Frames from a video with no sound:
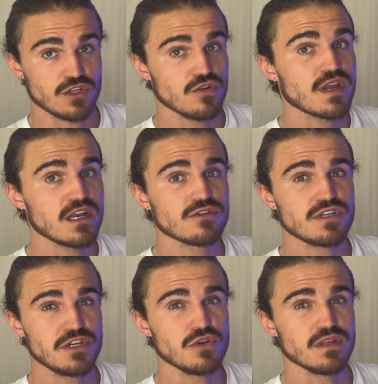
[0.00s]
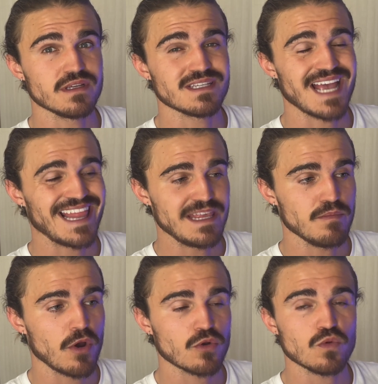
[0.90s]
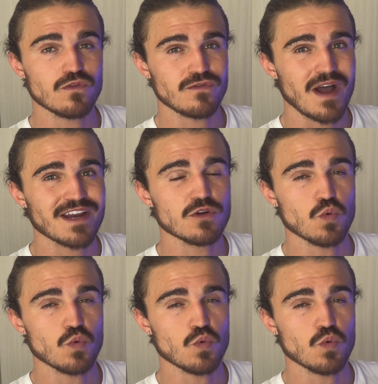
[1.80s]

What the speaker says: You can literally do this and the model will find